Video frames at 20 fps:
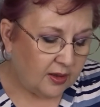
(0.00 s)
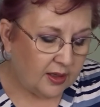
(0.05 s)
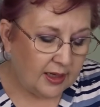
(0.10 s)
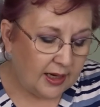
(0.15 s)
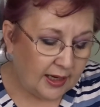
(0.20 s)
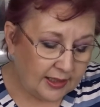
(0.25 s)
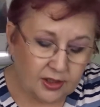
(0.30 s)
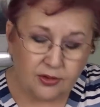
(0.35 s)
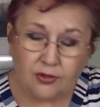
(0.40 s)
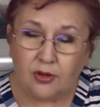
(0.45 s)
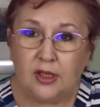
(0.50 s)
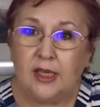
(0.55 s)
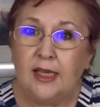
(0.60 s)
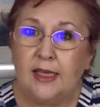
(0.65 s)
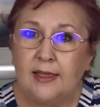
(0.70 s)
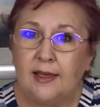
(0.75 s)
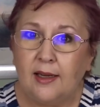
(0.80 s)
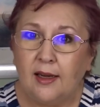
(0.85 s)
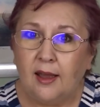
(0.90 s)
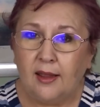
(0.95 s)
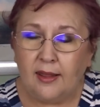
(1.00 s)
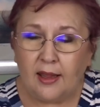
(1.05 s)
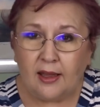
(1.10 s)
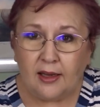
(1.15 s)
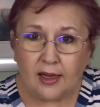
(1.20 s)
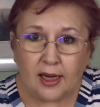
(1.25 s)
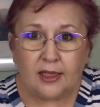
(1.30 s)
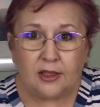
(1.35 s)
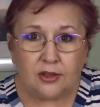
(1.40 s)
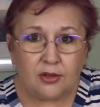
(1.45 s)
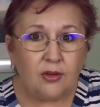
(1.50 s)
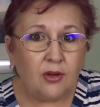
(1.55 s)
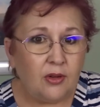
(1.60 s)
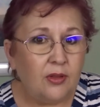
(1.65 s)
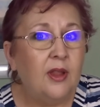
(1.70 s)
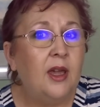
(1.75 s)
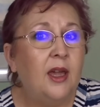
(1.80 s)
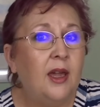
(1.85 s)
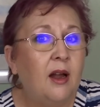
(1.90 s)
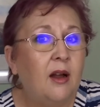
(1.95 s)
Later on it isn't like that. Later
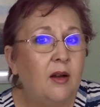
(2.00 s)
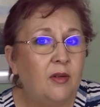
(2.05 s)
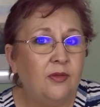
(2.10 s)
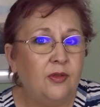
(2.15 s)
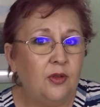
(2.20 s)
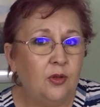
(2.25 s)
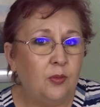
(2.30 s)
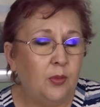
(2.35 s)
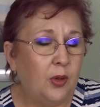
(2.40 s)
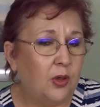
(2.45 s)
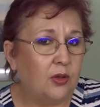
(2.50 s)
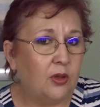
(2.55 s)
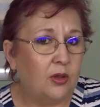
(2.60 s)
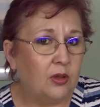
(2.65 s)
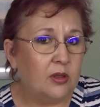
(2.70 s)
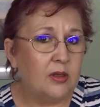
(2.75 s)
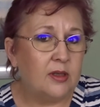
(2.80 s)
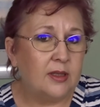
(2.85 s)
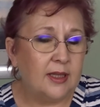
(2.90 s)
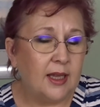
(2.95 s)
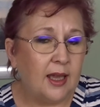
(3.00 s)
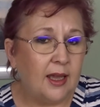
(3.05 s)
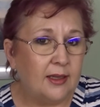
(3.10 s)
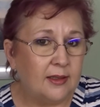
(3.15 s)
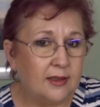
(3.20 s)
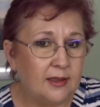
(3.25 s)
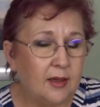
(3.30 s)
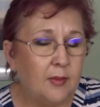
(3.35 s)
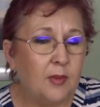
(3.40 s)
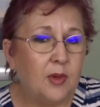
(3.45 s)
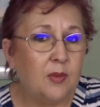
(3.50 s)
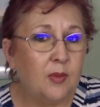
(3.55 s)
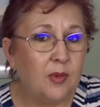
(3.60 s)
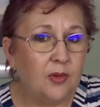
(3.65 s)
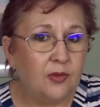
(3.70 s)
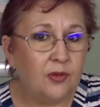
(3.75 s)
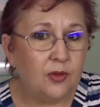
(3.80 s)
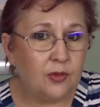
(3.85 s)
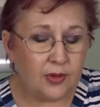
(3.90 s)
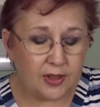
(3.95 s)
on they are full bottles, and some of them are
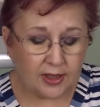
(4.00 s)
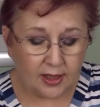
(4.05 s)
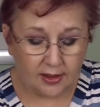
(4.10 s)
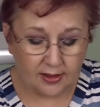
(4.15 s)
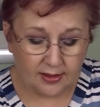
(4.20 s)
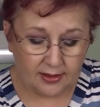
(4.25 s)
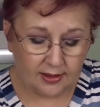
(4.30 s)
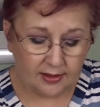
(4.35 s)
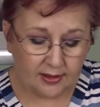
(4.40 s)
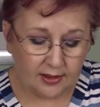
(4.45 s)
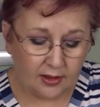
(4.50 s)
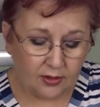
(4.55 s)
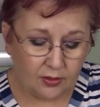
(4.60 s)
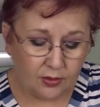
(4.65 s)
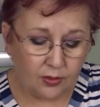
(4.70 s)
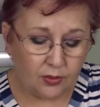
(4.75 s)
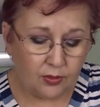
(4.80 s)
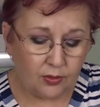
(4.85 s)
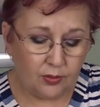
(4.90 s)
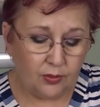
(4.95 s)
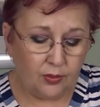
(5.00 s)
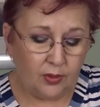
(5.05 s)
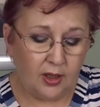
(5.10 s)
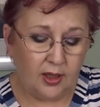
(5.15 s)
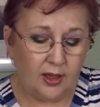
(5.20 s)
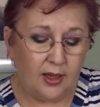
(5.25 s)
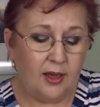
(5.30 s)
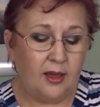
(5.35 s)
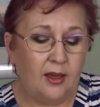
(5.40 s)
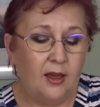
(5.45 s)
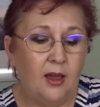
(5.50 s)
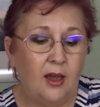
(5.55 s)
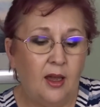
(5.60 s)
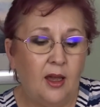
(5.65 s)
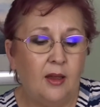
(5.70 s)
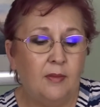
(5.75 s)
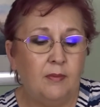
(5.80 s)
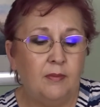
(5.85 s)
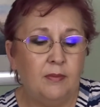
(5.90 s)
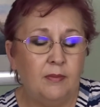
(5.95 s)
full sizes. They're not all
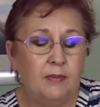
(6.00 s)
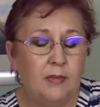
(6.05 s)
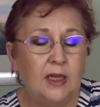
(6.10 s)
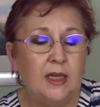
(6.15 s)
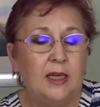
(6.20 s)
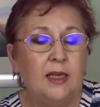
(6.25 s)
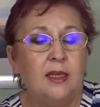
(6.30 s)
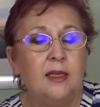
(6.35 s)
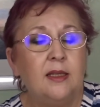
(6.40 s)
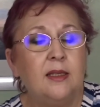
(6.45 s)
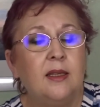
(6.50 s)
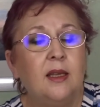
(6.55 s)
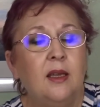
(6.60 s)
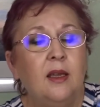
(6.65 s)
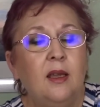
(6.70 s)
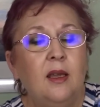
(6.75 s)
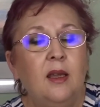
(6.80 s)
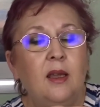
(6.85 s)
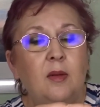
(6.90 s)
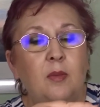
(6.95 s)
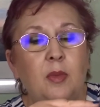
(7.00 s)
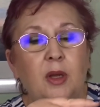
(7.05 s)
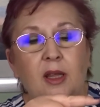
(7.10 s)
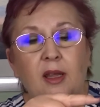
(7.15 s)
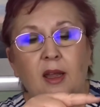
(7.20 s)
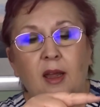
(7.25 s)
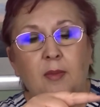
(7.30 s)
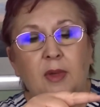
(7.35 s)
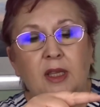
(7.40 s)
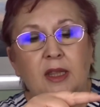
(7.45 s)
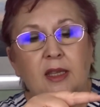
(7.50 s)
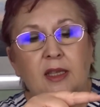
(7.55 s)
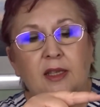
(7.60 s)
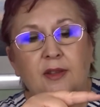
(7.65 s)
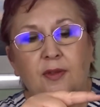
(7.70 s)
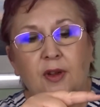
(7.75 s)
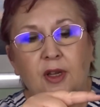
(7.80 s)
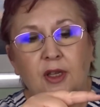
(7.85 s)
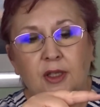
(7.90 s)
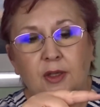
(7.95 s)
minis, but I mean, this
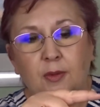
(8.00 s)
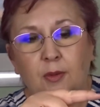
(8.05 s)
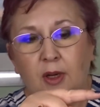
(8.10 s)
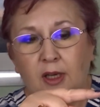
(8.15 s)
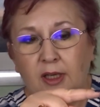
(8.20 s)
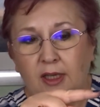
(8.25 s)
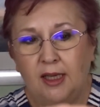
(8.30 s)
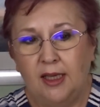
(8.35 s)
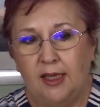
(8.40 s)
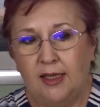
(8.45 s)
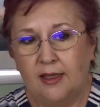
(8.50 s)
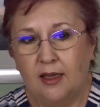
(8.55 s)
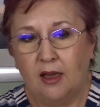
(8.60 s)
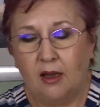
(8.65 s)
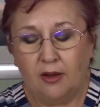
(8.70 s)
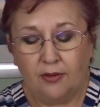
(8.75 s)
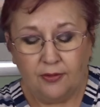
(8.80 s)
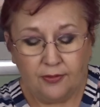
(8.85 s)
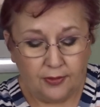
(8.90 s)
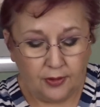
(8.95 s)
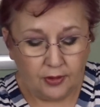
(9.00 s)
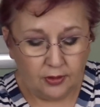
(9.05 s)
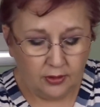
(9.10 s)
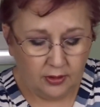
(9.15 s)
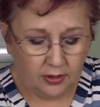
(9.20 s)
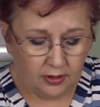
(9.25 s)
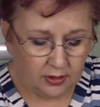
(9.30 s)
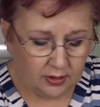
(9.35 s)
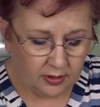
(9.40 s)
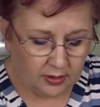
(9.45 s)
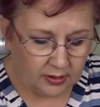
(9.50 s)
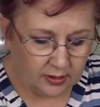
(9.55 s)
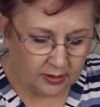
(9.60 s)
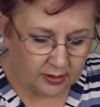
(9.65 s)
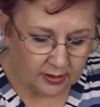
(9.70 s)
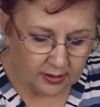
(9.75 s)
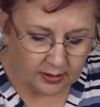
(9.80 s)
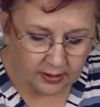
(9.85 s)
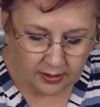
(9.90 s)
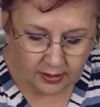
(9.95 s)
first one is half full.
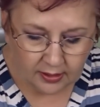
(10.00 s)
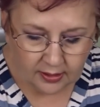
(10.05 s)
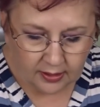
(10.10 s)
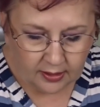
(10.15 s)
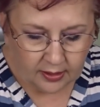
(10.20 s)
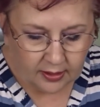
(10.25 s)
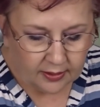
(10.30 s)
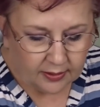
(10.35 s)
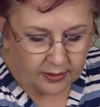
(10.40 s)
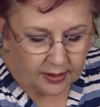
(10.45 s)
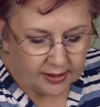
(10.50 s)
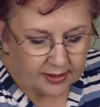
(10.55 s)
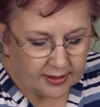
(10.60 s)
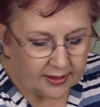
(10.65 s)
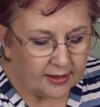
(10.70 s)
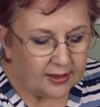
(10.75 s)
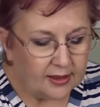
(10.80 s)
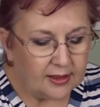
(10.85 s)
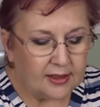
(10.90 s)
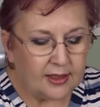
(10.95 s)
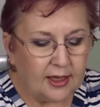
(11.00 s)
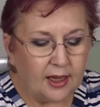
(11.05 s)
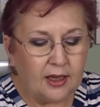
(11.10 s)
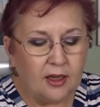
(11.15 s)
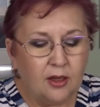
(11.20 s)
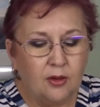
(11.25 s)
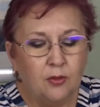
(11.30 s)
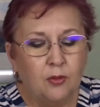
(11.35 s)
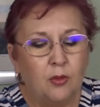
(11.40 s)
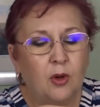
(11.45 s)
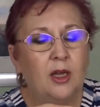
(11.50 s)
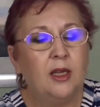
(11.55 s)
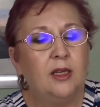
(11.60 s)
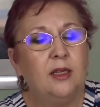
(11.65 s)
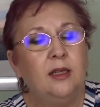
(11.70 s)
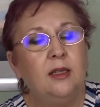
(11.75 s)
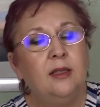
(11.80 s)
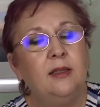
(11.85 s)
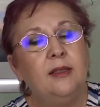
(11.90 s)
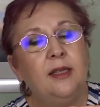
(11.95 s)
The second
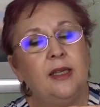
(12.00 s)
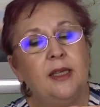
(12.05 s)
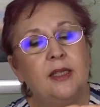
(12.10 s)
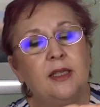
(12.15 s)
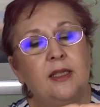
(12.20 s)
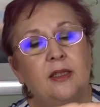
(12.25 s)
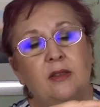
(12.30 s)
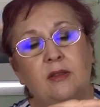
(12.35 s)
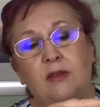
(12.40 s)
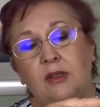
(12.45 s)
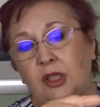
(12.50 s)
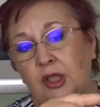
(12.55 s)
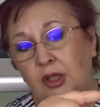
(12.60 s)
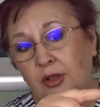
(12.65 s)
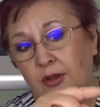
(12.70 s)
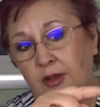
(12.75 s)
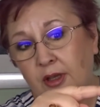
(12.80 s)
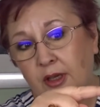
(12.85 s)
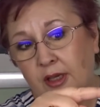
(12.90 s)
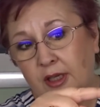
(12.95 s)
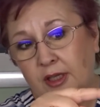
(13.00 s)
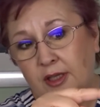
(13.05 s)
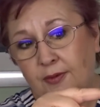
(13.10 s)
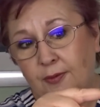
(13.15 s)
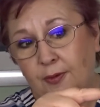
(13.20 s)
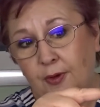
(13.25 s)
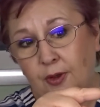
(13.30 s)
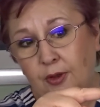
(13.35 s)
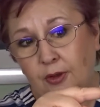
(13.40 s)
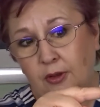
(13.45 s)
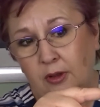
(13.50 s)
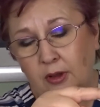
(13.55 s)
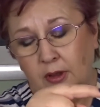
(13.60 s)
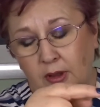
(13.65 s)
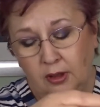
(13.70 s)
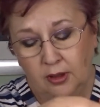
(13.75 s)
one is 2/3 full.